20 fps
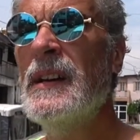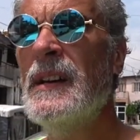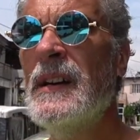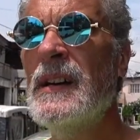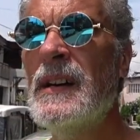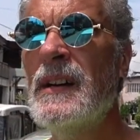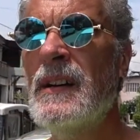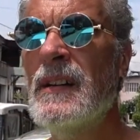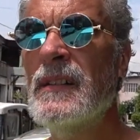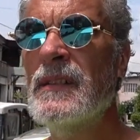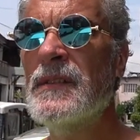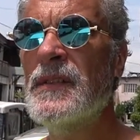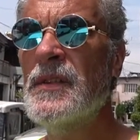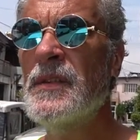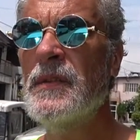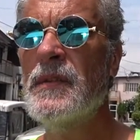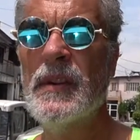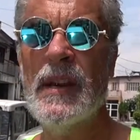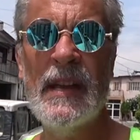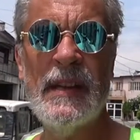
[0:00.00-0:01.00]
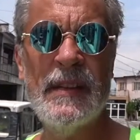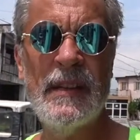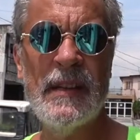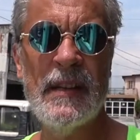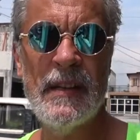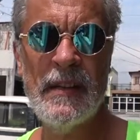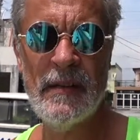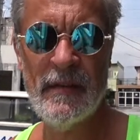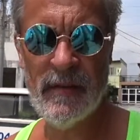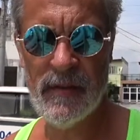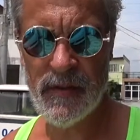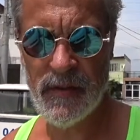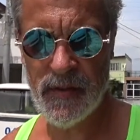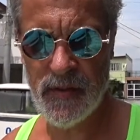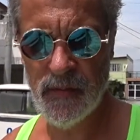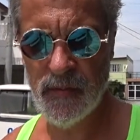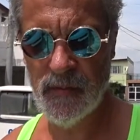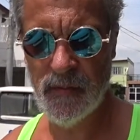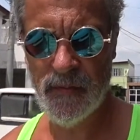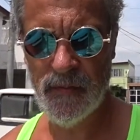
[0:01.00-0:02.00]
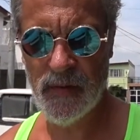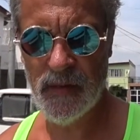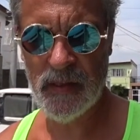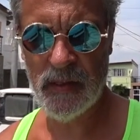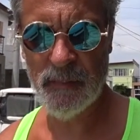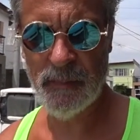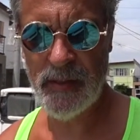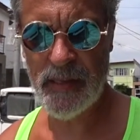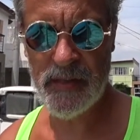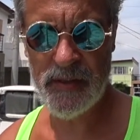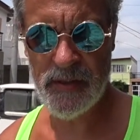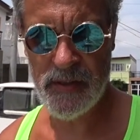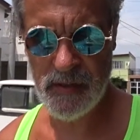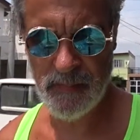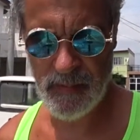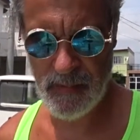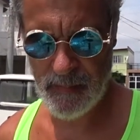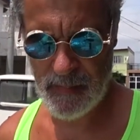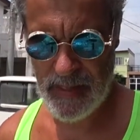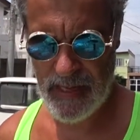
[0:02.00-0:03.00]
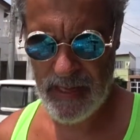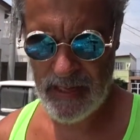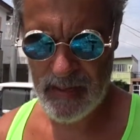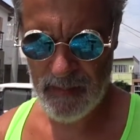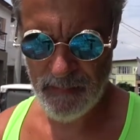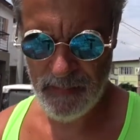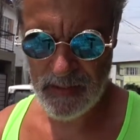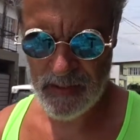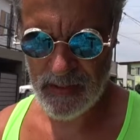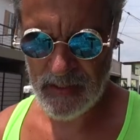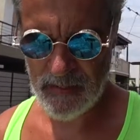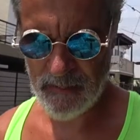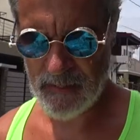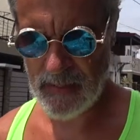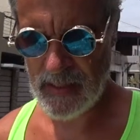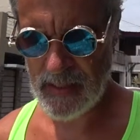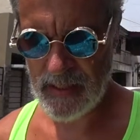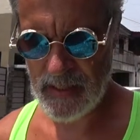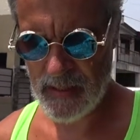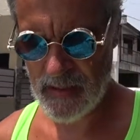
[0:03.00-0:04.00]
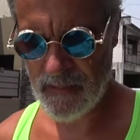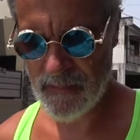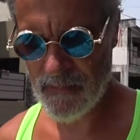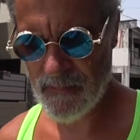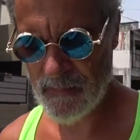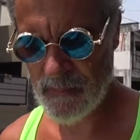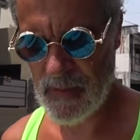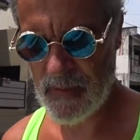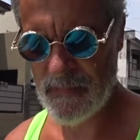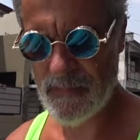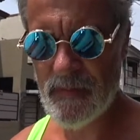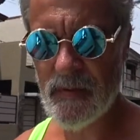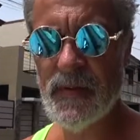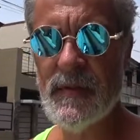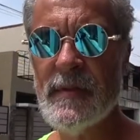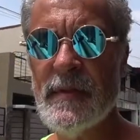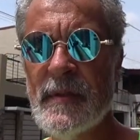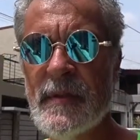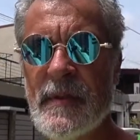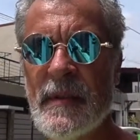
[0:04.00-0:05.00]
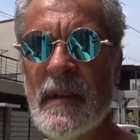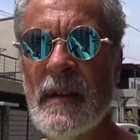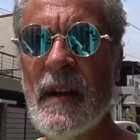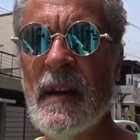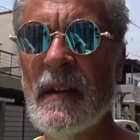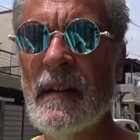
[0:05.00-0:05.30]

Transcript: Our tutor had to scoot for a little bit. She'll be back. I'm going to get my first Tagalog